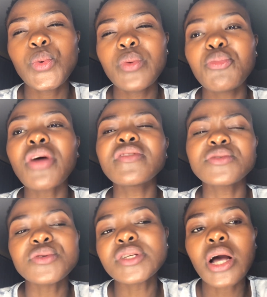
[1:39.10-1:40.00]

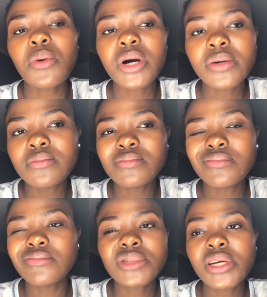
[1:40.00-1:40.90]
breakfast was kawa,
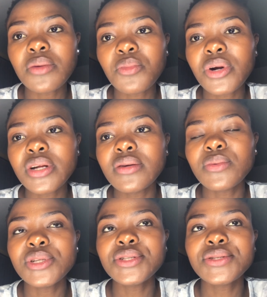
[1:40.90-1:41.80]
tea and bread,
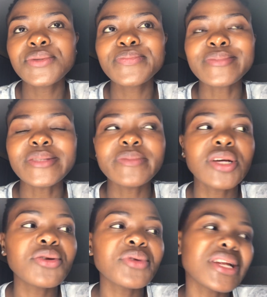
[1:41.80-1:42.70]
which I
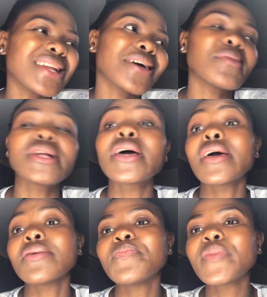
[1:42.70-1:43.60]
don't really like, but
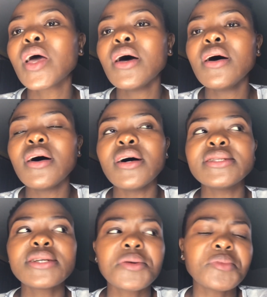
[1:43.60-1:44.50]
hey, uh,
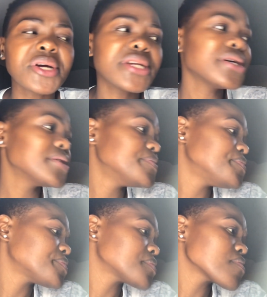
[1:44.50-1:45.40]
tea and bread
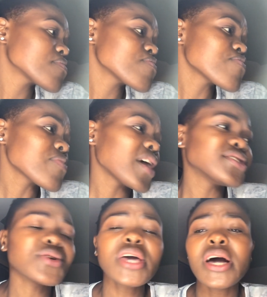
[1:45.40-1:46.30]

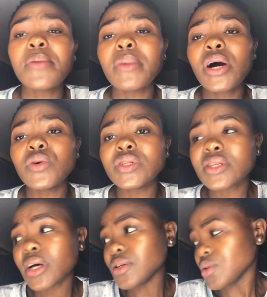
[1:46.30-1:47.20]
so yeah i'm out
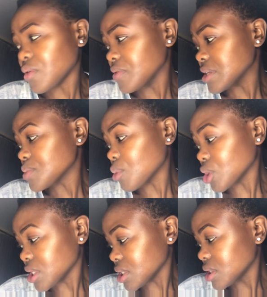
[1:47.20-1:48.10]
as of this
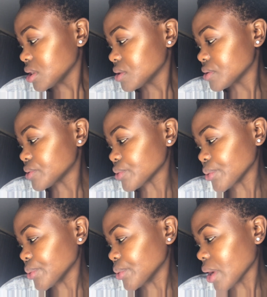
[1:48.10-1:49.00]
morning
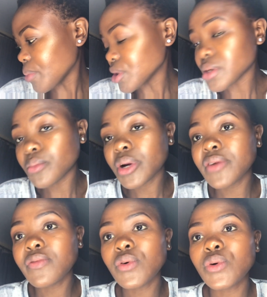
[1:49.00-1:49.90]
so i bought some bread
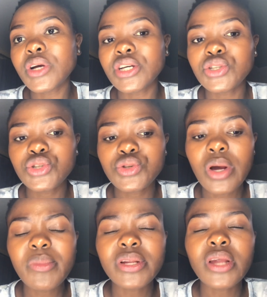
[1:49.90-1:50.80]
for cash i
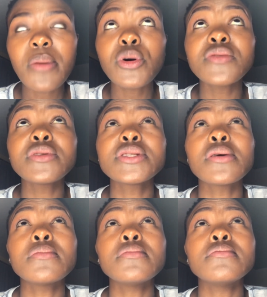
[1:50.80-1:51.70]
mean i bought
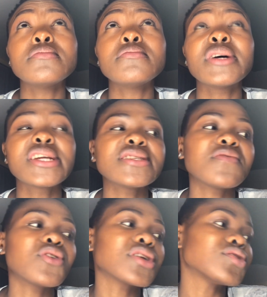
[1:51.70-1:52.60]
some mandazi
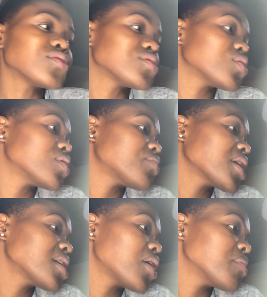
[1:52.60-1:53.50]
for cash so
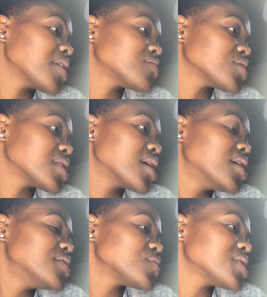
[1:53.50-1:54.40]
right now i'm left with
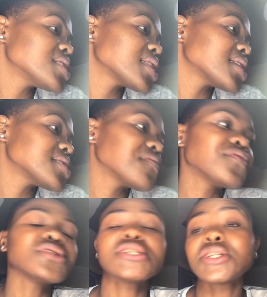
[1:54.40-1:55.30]
20 30
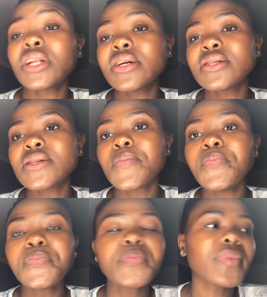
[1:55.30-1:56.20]
40 shillings
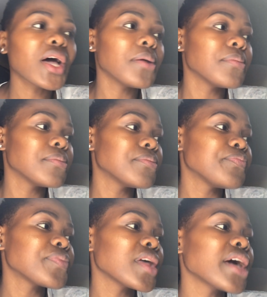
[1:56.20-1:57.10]
um
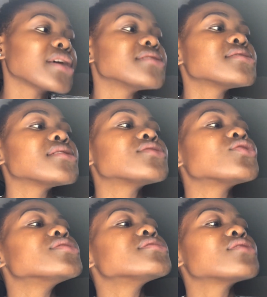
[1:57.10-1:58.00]
i can see it
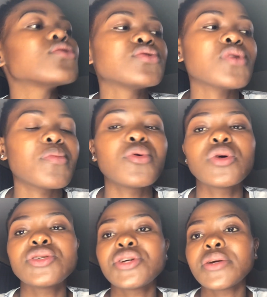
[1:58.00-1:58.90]
because iko tu hapo
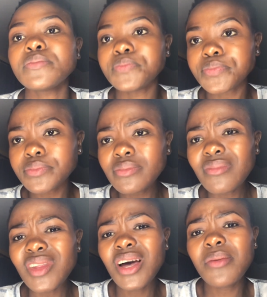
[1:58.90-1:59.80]
kwa tray
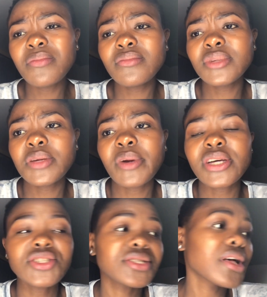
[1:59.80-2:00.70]
um in my
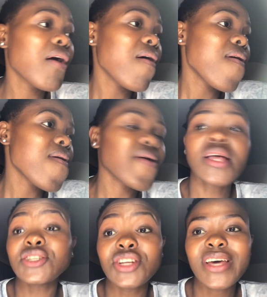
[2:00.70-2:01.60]
kitchen
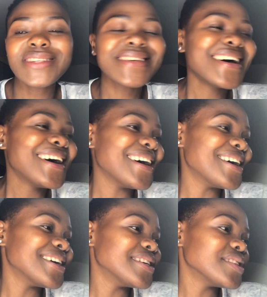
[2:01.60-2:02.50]
kitchenette uh,